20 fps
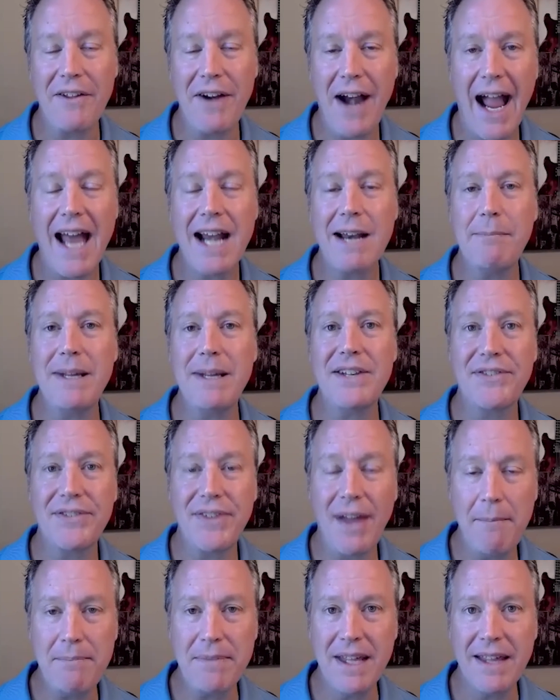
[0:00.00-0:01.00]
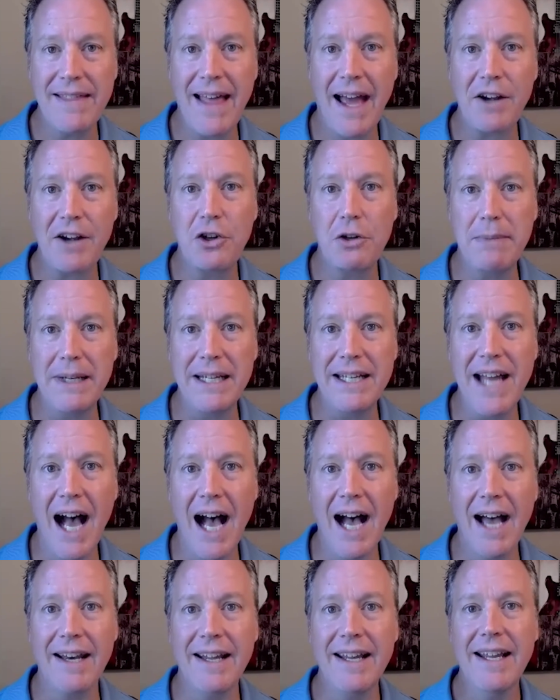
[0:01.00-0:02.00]
There had to be something that could be
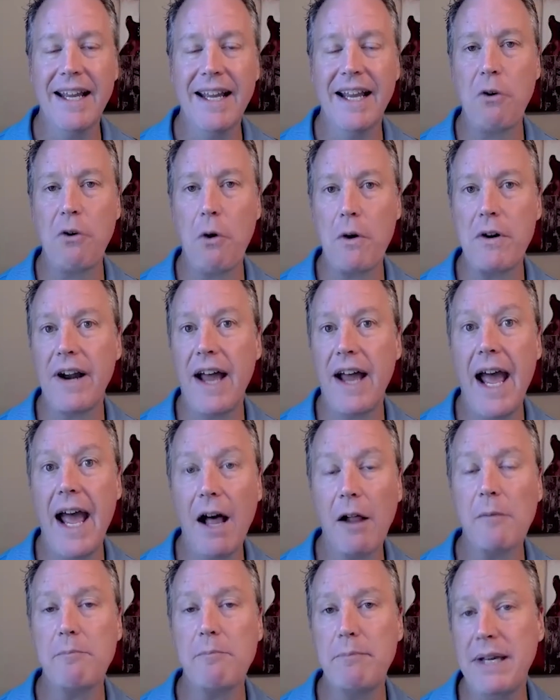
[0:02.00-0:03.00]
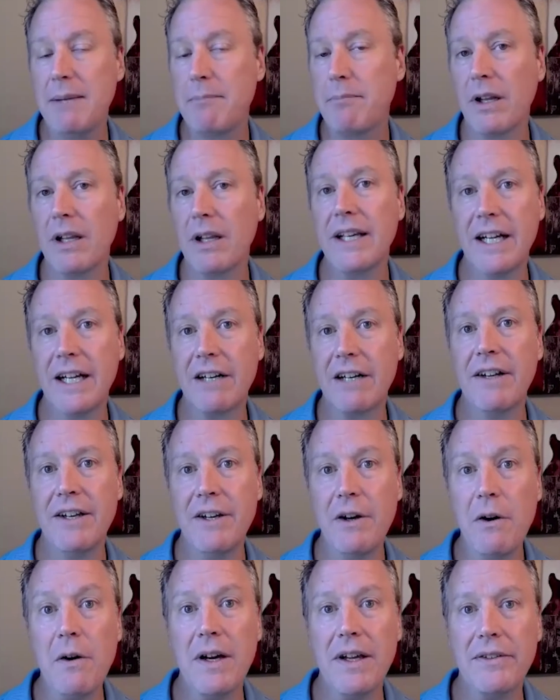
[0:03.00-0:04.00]
done in order to help people hear a
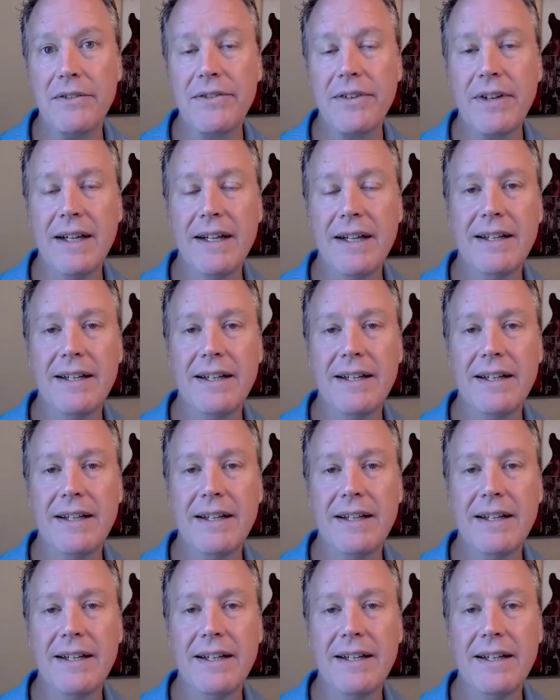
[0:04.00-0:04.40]
noise.